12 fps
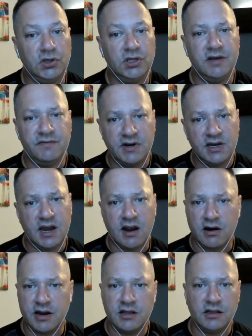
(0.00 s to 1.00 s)
live in an
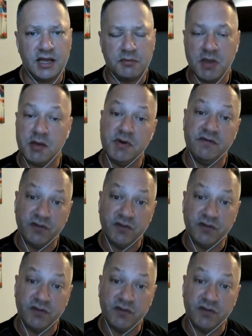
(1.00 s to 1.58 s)
area like maybe